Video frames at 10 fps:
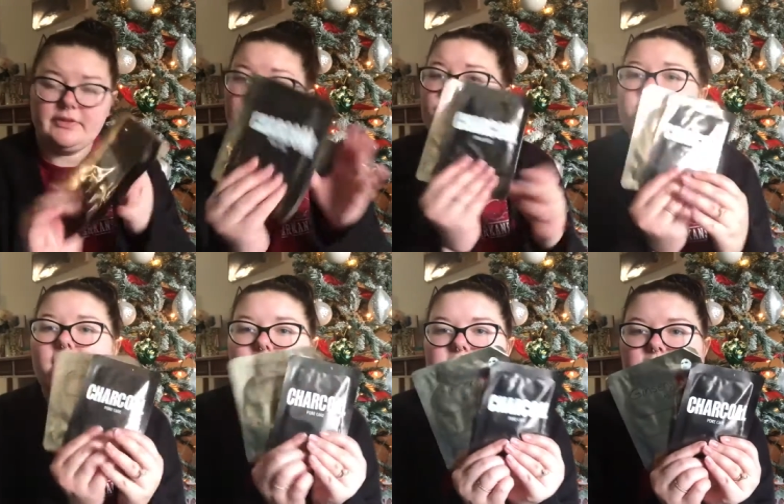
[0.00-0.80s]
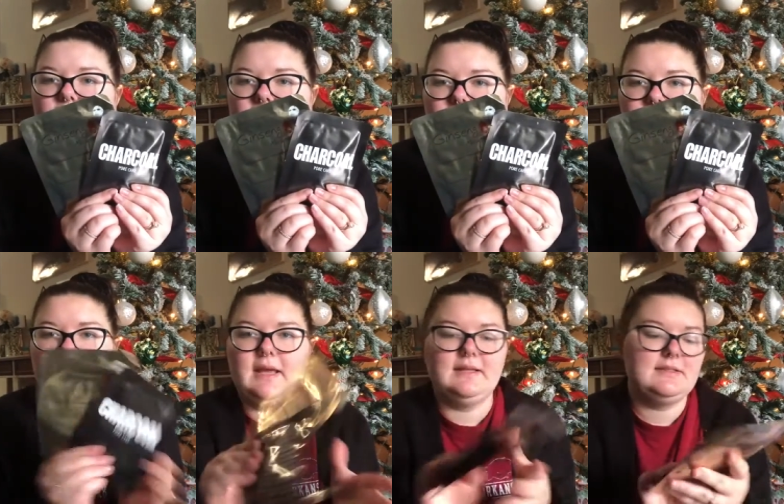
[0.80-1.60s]
She got me two face
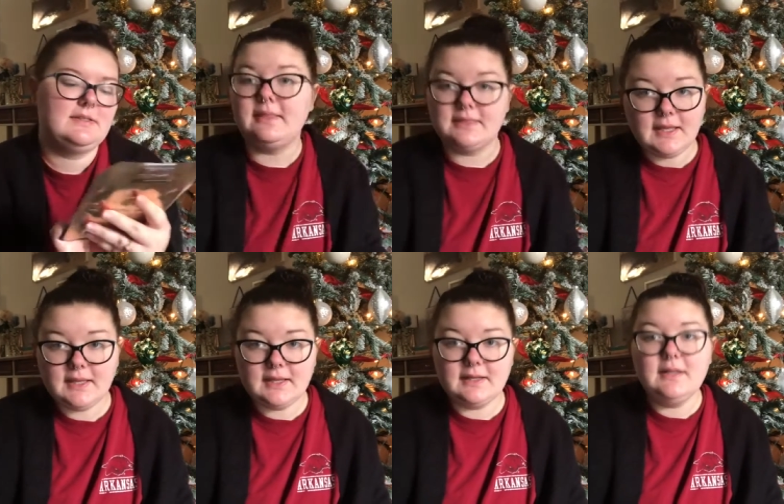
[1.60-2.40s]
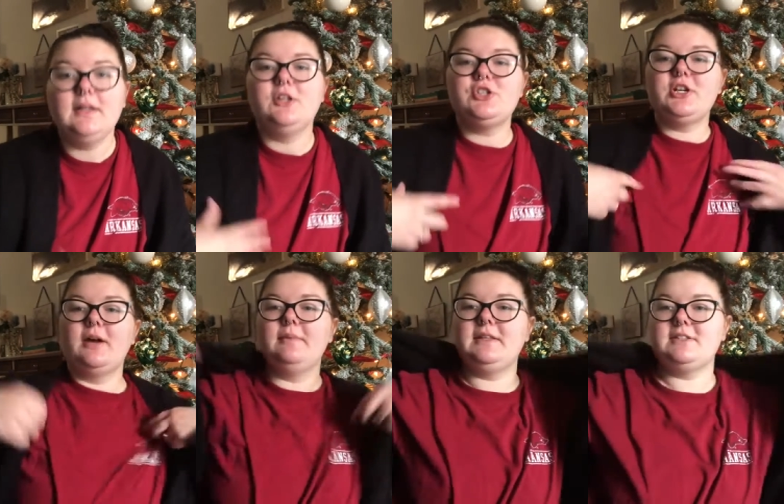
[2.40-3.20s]
masks. Then she
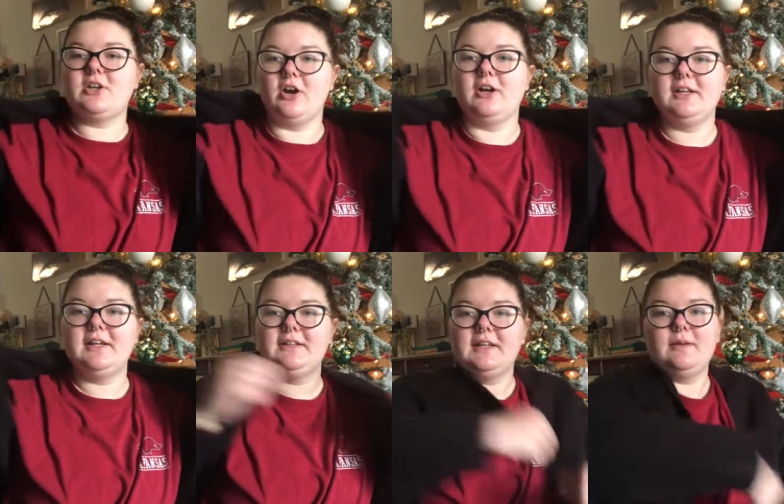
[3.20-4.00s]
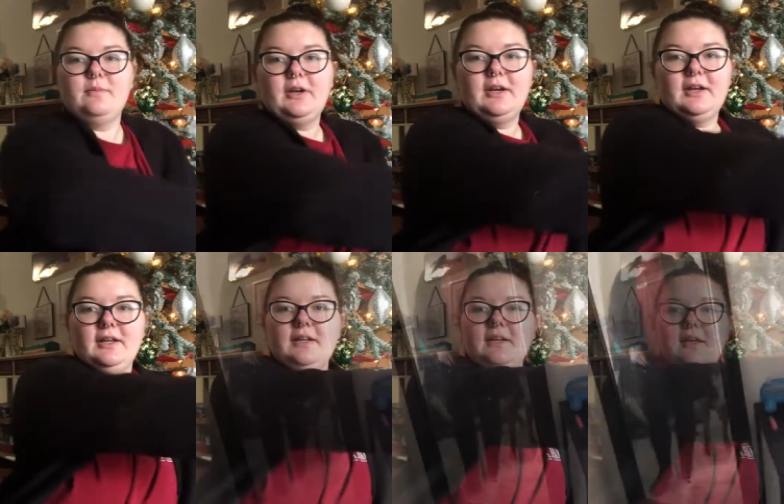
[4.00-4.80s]
got me this cardigan that I'm
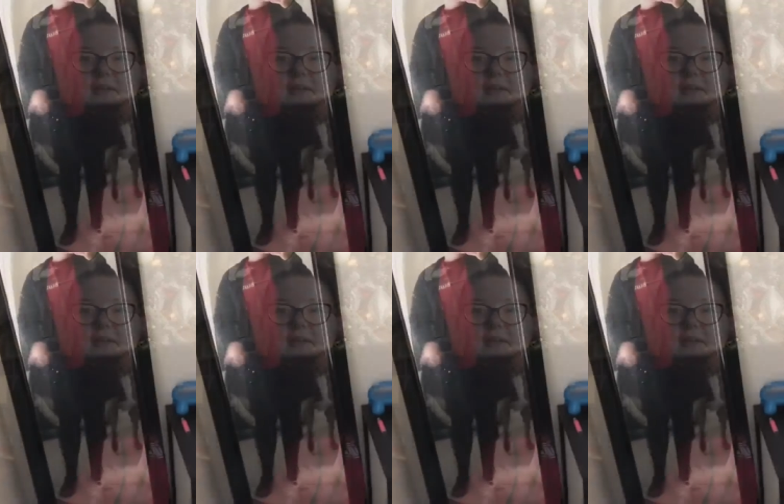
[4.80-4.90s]
wearing.